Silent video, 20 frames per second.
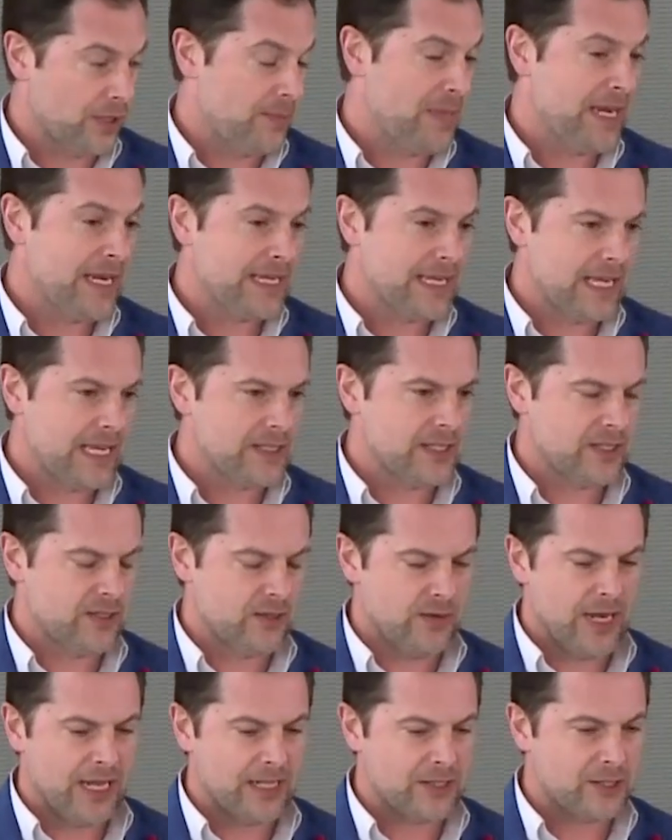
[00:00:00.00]
In many cases,
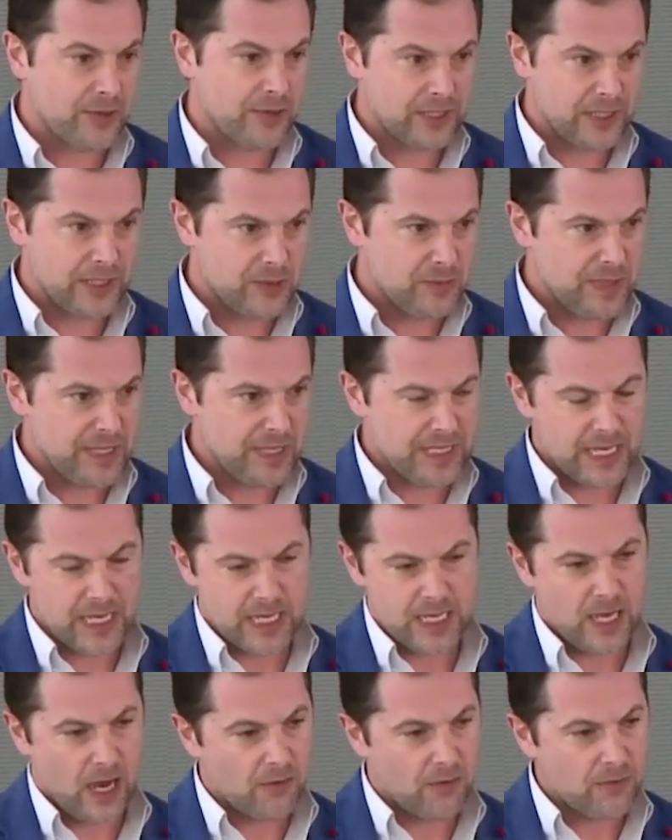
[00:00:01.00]
they're not strictly speaking
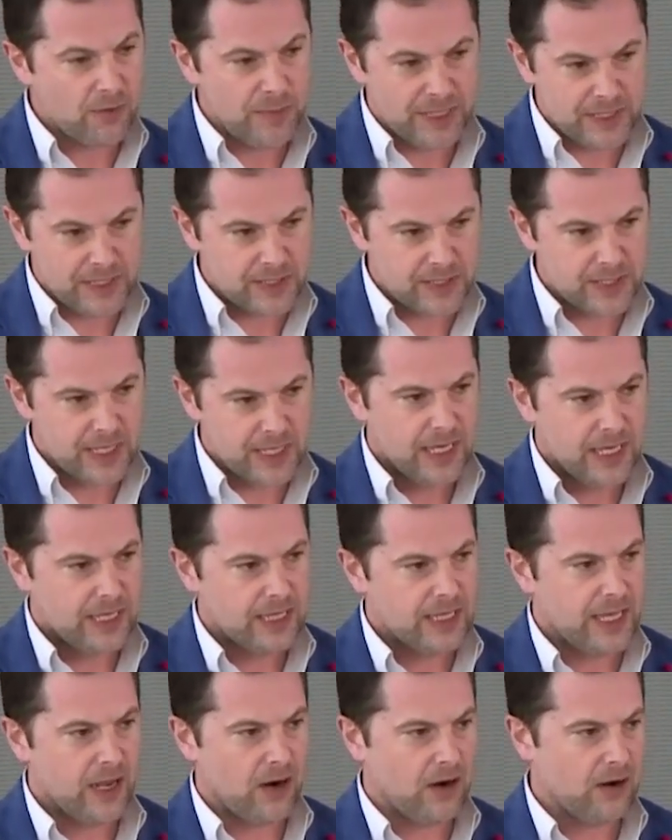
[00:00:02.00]
governments.
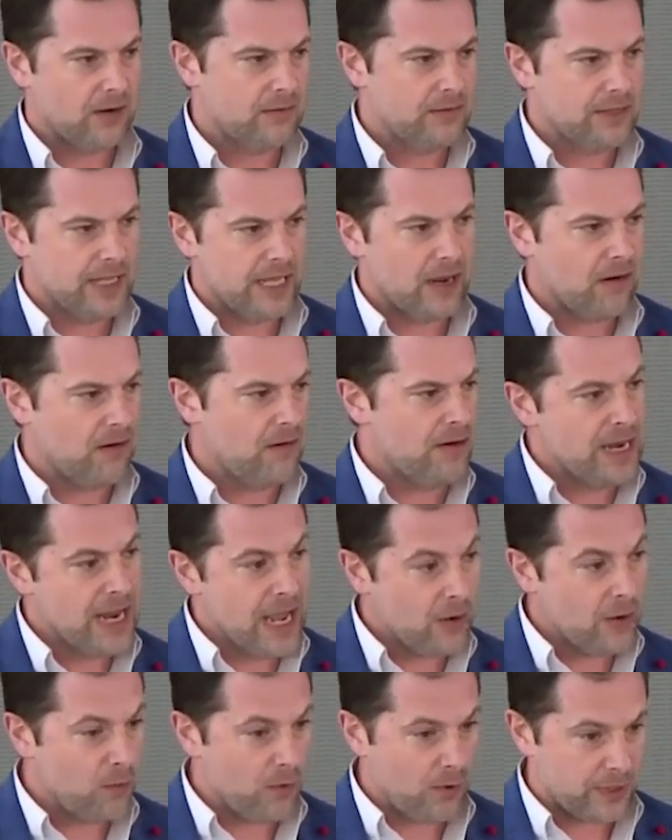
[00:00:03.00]
They are
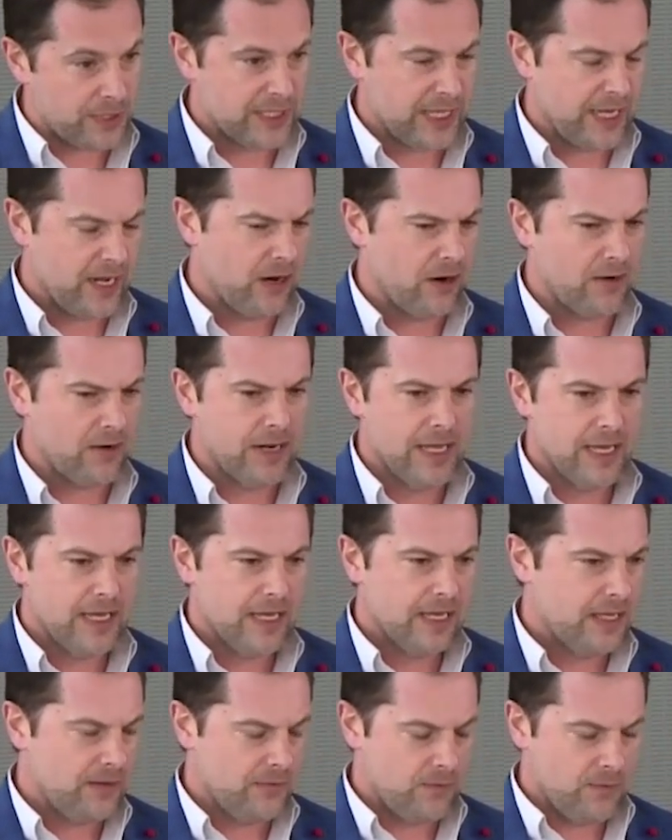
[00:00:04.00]
networks. They are,
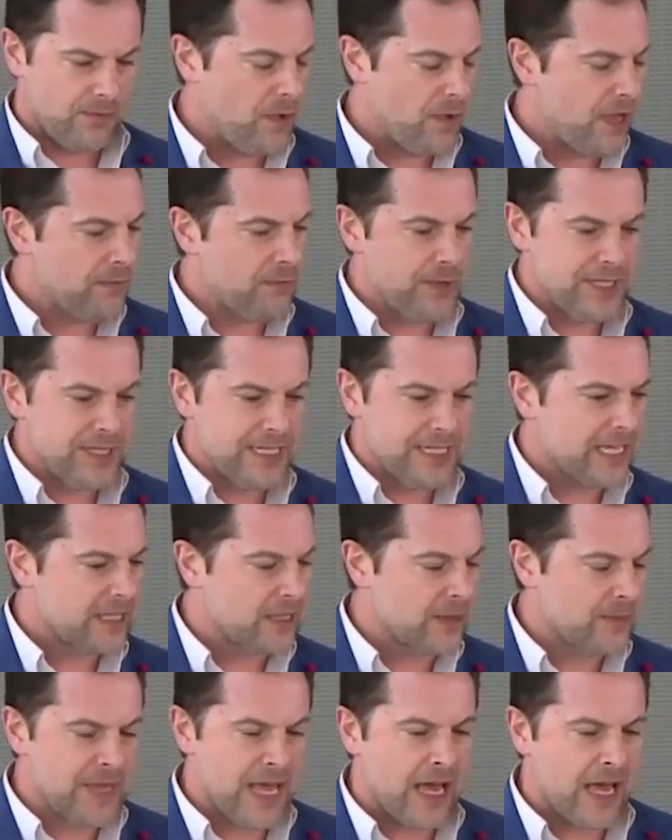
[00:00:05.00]
if we take
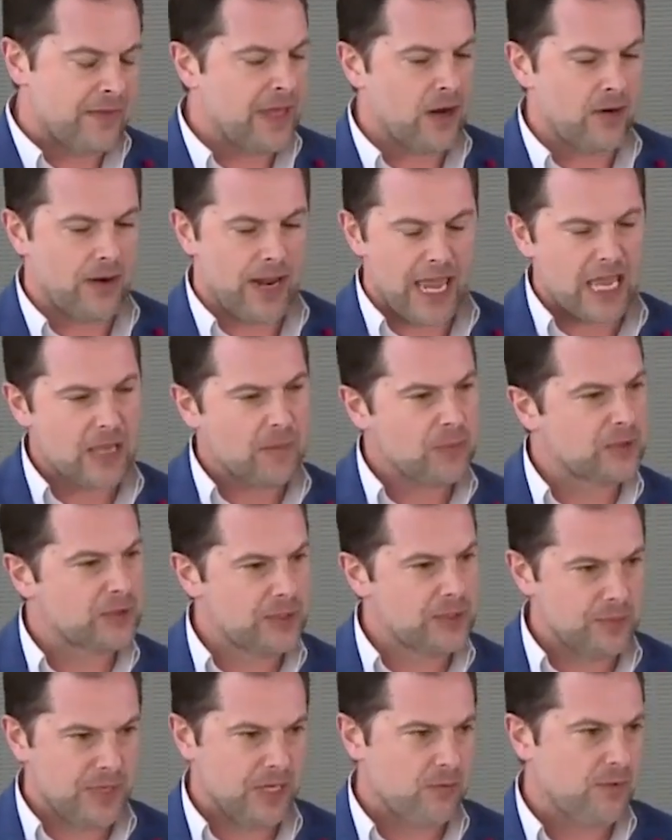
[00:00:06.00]
them down, they are able
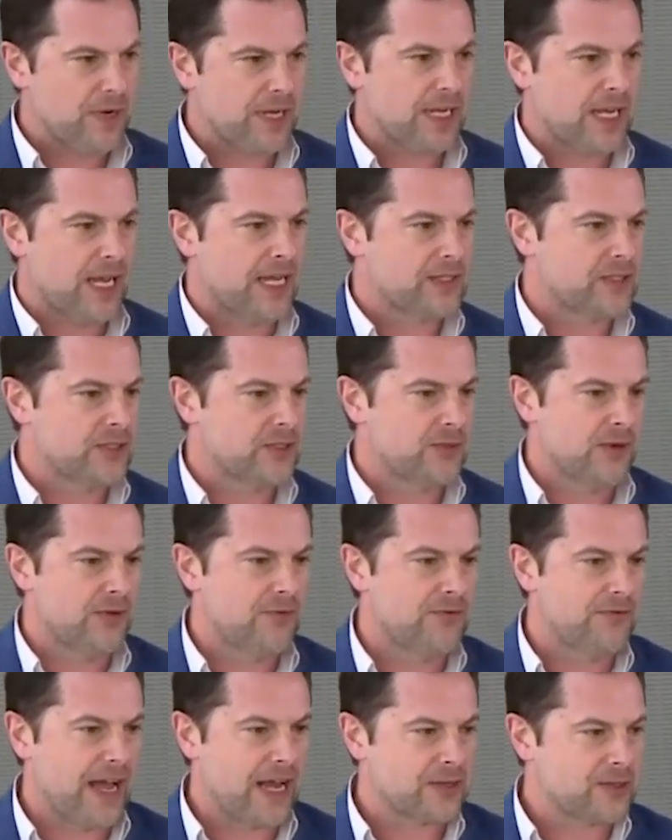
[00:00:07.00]
to be
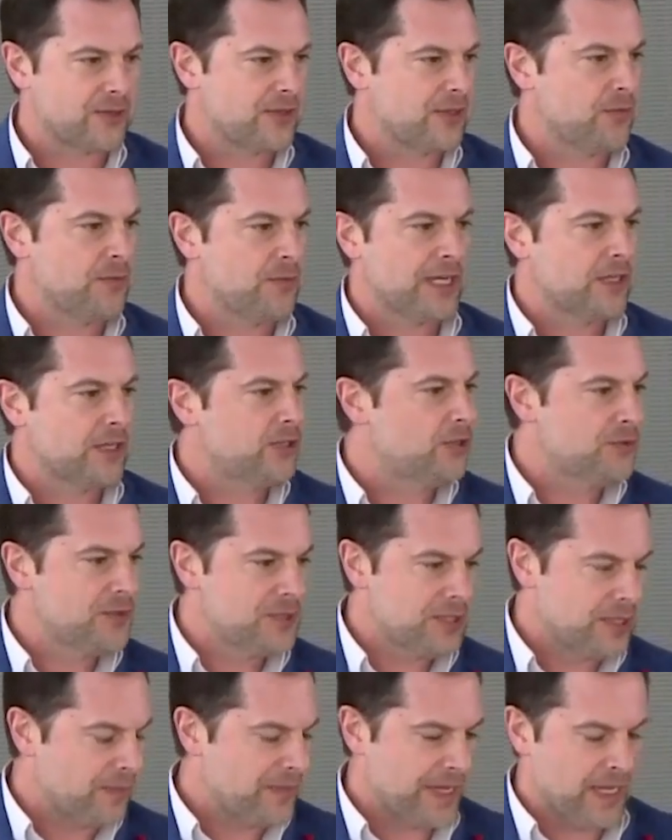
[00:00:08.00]
reconstituted faster than we can do
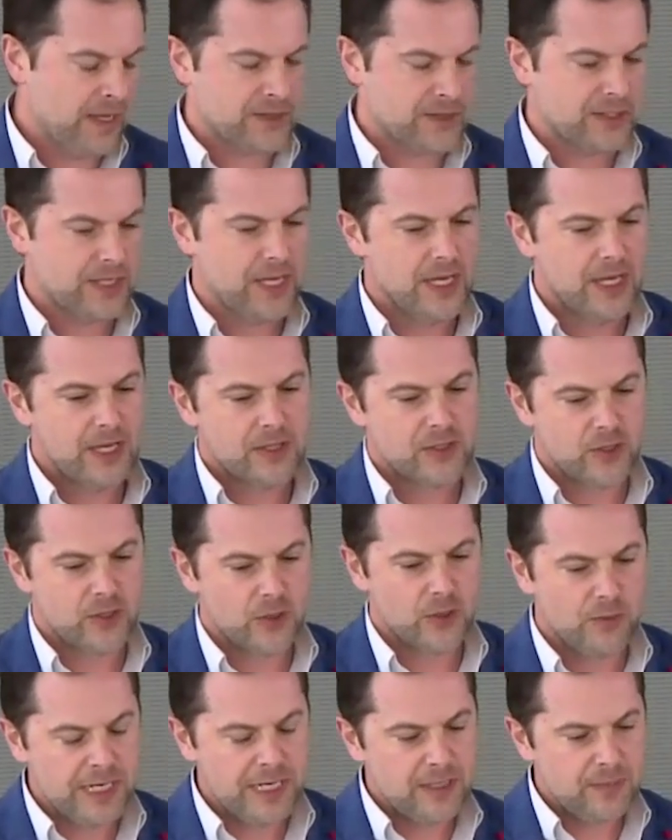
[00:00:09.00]
something else. So
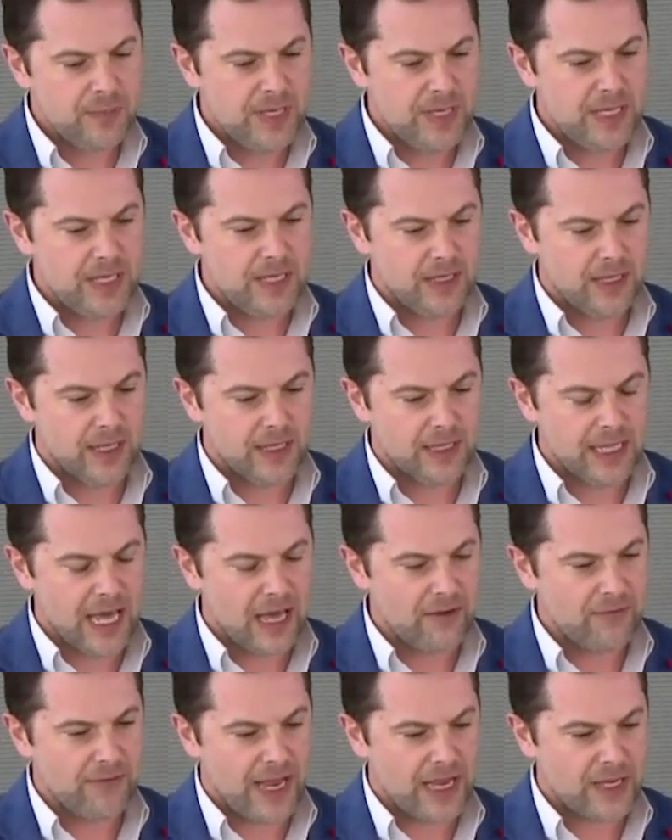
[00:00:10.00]
we need to be a
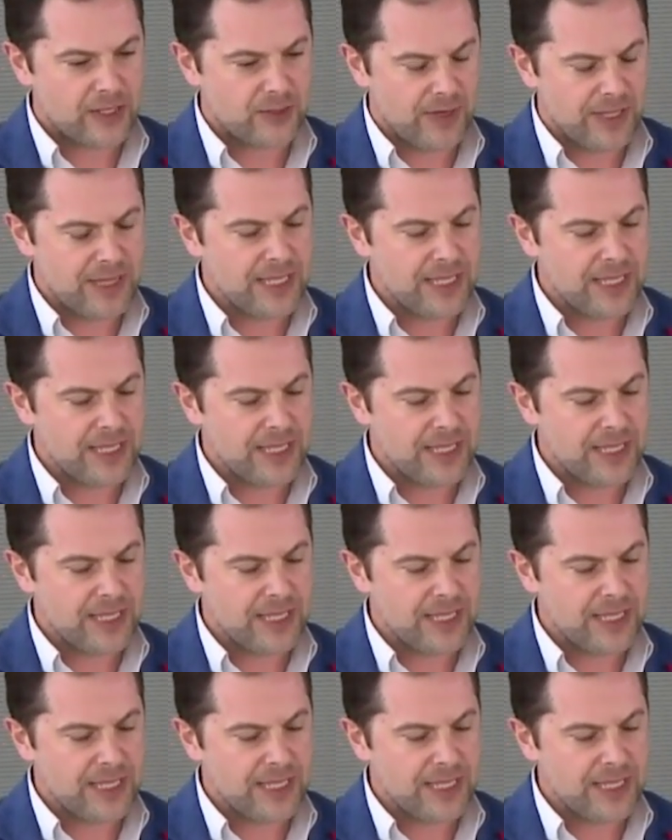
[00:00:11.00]
lot faster.